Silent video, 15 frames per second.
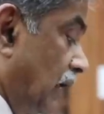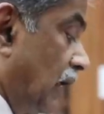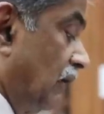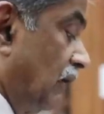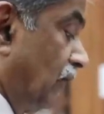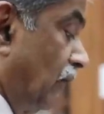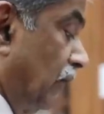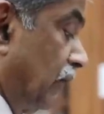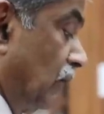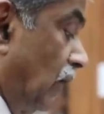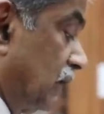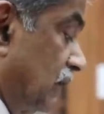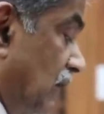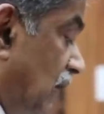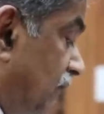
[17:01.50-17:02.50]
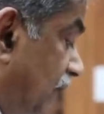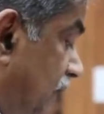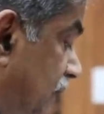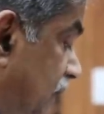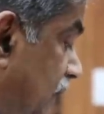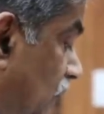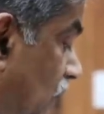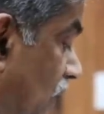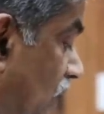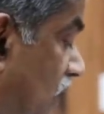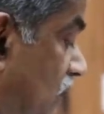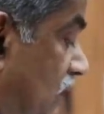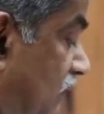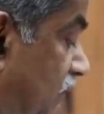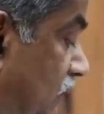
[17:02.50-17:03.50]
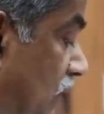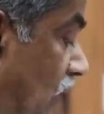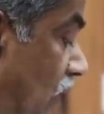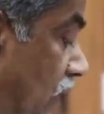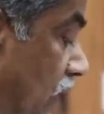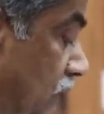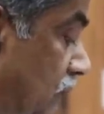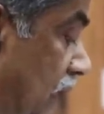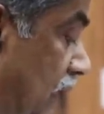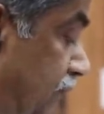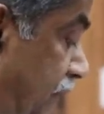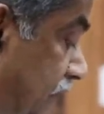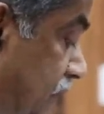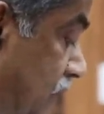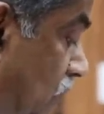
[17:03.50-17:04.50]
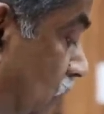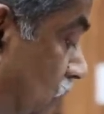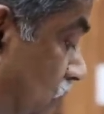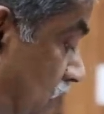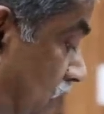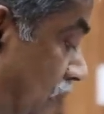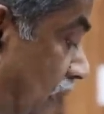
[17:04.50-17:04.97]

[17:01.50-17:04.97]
for not elevating Your Lordship to the Honourable Apex Court.